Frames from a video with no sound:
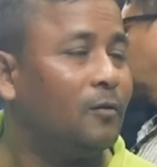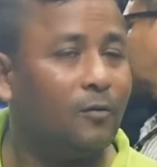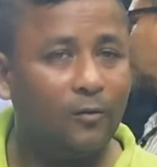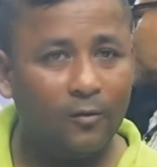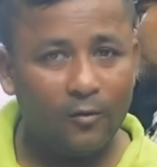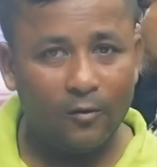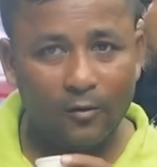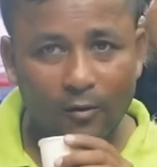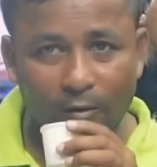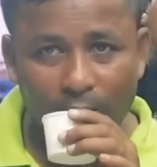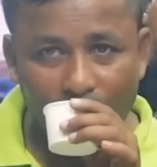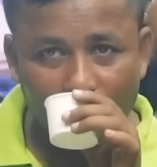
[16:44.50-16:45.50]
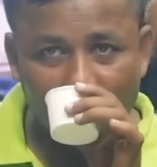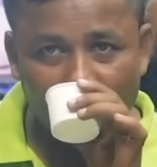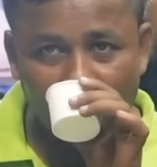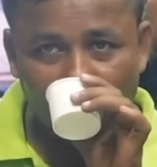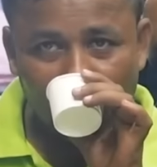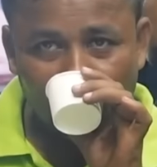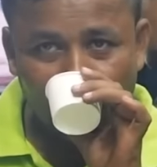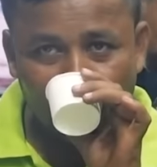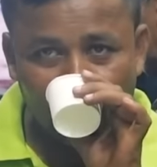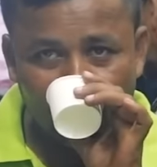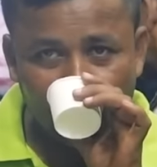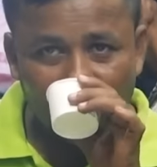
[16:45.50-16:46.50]

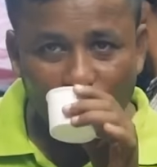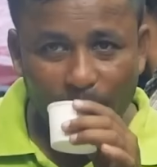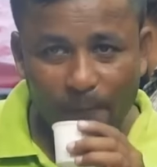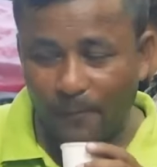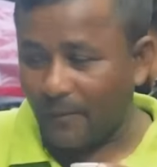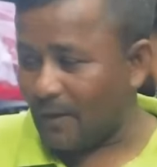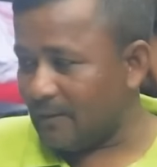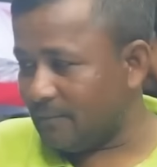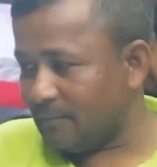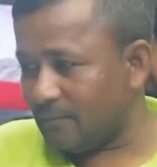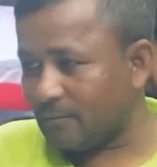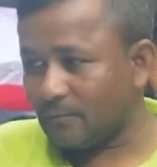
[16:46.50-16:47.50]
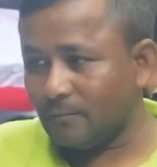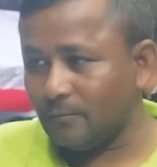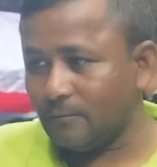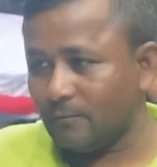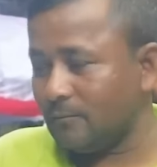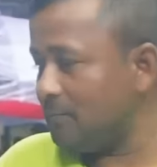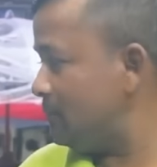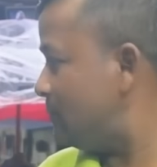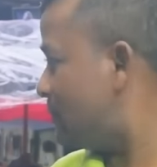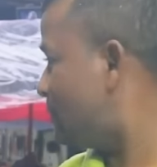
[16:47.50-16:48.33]
(not speaking)